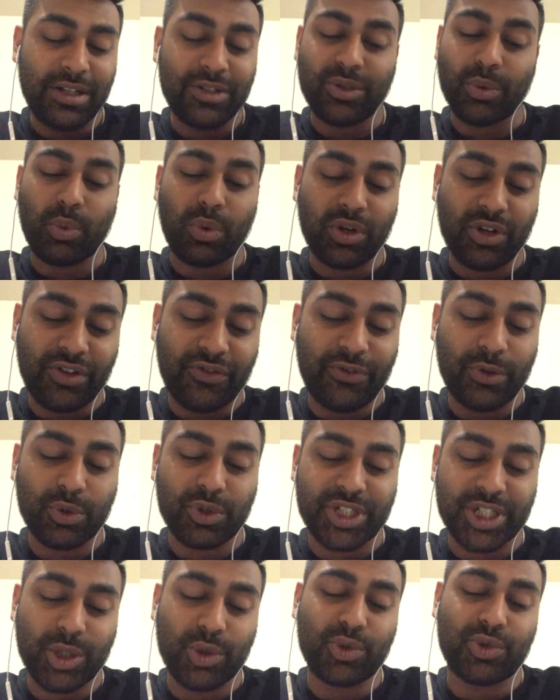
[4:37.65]
the wonderful
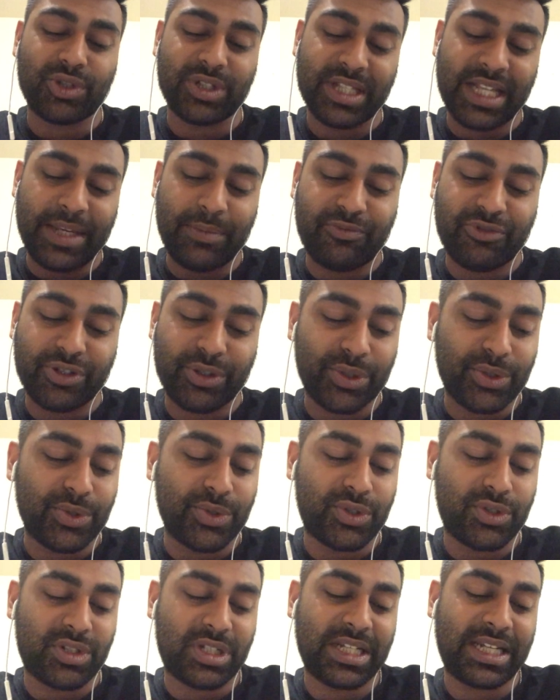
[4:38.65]
children they
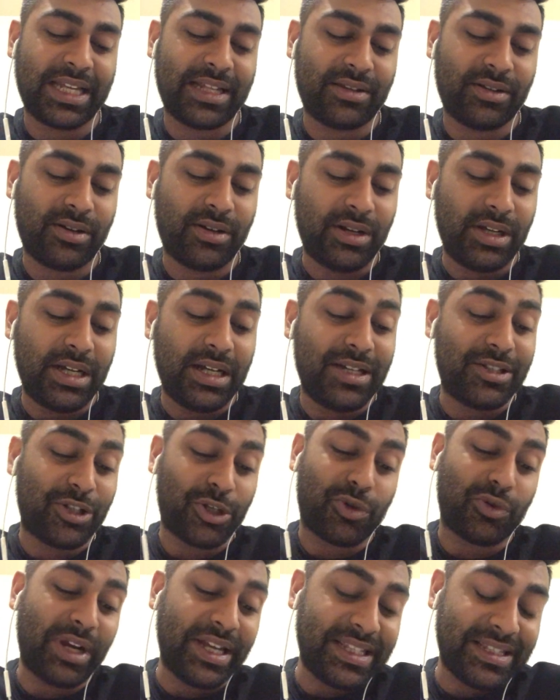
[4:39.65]
produced together, the
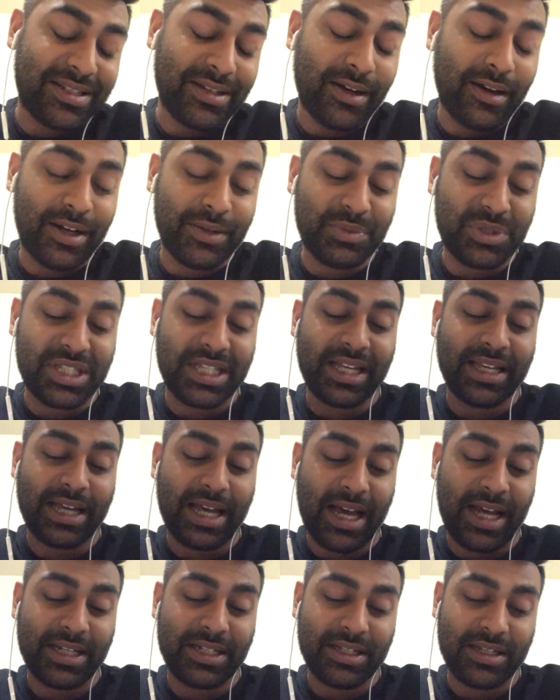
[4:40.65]
great times they
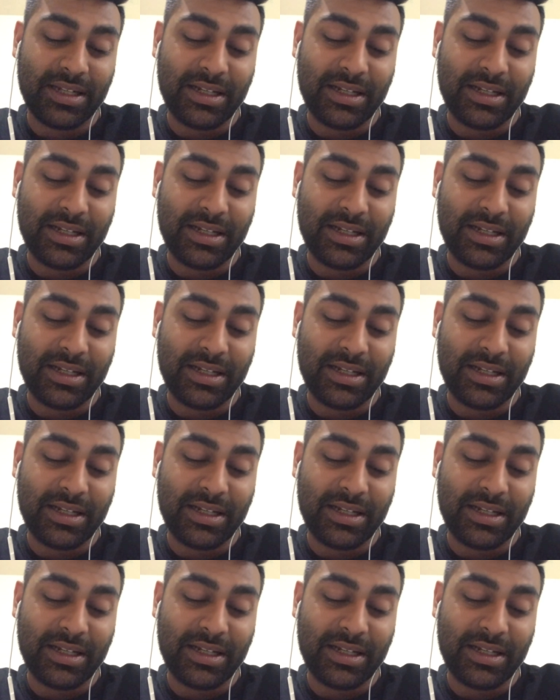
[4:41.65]
had.